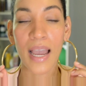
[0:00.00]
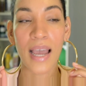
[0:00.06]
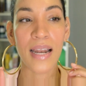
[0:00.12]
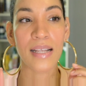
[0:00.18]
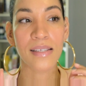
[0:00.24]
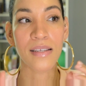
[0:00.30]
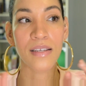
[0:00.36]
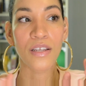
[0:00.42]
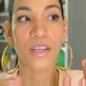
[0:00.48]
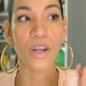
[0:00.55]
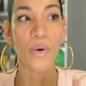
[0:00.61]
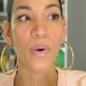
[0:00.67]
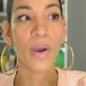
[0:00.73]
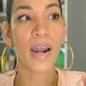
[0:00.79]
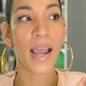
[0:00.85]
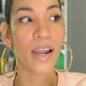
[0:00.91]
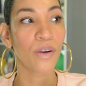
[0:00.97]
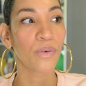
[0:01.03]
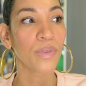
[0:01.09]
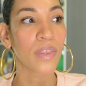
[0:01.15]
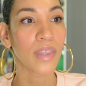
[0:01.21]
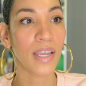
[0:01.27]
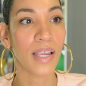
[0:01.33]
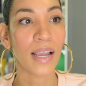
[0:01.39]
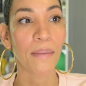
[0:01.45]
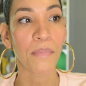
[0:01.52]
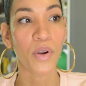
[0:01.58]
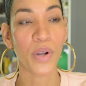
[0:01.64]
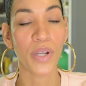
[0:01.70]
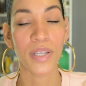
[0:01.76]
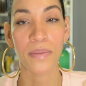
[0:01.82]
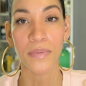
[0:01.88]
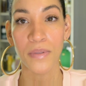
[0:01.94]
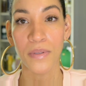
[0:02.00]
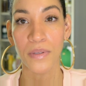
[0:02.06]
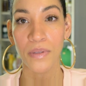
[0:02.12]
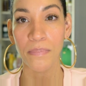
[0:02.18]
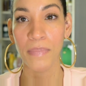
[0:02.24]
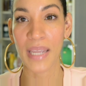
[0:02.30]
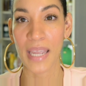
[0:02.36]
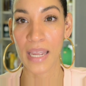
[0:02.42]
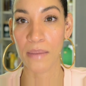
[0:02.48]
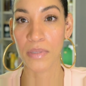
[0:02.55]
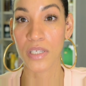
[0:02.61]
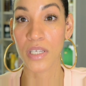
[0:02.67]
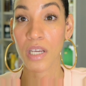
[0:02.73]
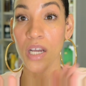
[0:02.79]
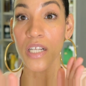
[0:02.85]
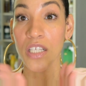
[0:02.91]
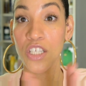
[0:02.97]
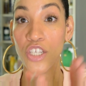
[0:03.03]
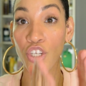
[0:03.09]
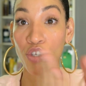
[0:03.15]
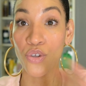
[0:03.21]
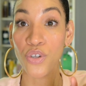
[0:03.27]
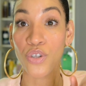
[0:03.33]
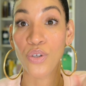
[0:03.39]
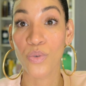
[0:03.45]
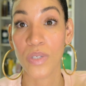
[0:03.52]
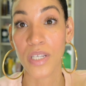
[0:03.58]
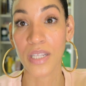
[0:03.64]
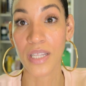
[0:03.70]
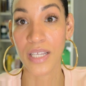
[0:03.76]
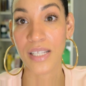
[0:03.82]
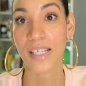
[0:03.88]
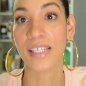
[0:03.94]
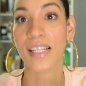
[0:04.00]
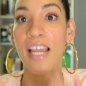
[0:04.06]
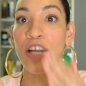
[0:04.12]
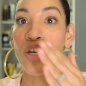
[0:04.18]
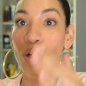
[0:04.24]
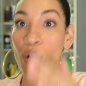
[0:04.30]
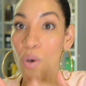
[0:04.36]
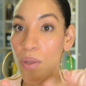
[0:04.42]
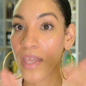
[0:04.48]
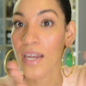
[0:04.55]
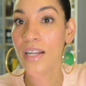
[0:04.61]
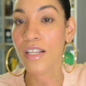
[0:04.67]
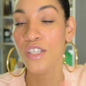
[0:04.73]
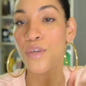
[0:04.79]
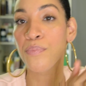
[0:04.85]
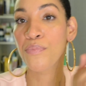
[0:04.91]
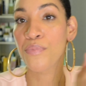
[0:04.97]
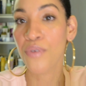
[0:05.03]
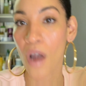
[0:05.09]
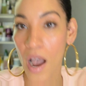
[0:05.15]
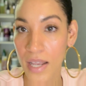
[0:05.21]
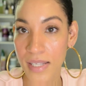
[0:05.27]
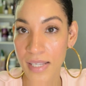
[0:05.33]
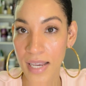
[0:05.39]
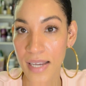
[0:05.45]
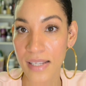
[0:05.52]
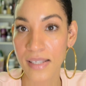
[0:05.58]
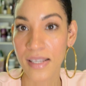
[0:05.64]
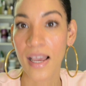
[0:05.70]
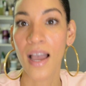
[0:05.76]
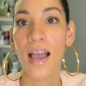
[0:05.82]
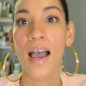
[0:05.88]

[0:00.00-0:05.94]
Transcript: and I said, you know what, I don't think I'm going to be able to continue using these, because I know that it's a process,